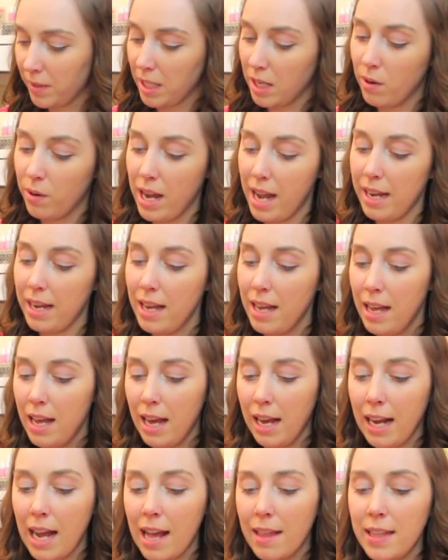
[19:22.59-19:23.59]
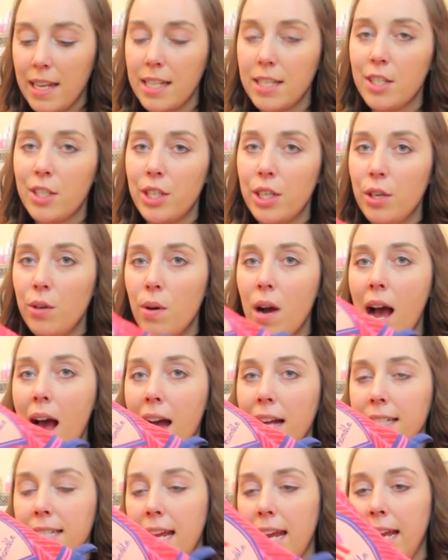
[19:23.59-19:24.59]
Okay. I got this too
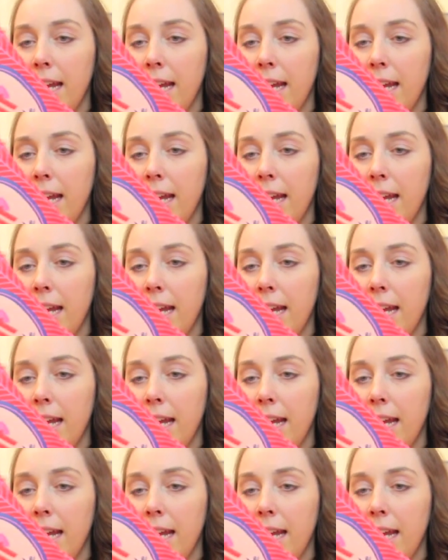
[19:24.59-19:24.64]
hot to